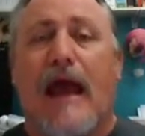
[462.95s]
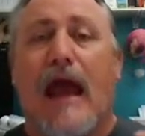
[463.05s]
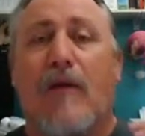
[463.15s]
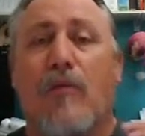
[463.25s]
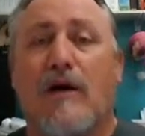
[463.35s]

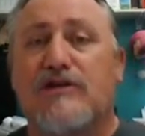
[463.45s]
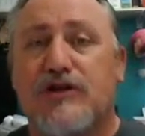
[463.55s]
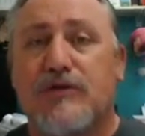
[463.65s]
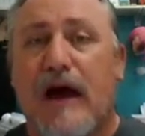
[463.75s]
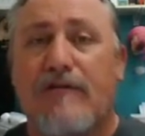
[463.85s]
and once
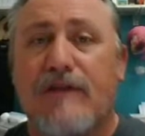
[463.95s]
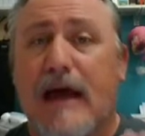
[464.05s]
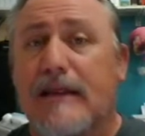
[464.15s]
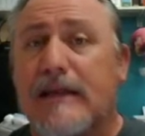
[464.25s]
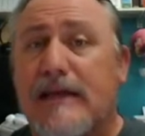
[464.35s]
you have
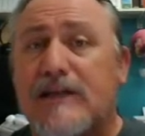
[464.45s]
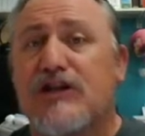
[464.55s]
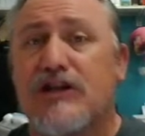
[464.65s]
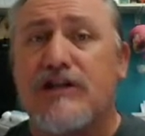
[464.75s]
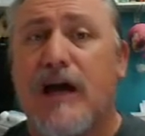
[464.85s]
that
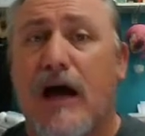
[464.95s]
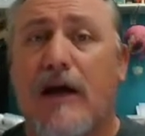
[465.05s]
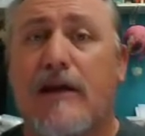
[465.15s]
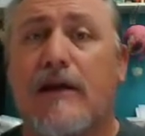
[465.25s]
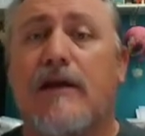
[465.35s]
Legion
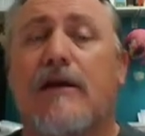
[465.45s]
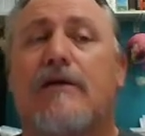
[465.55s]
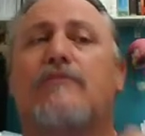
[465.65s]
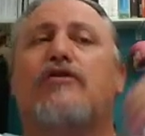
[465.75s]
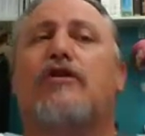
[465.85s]
done,
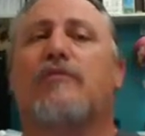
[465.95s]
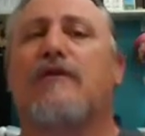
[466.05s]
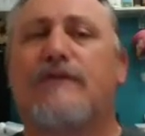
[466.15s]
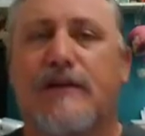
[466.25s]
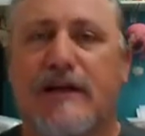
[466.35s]
you can
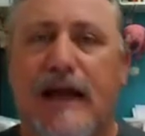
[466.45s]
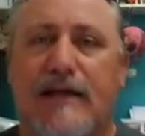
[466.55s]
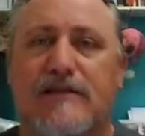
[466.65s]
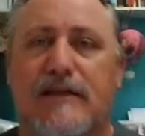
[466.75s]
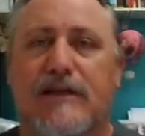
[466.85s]
move to the
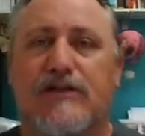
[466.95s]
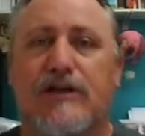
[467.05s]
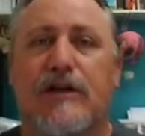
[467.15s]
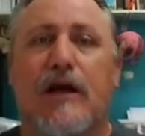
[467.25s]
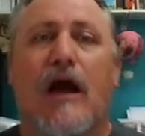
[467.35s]
next Legion.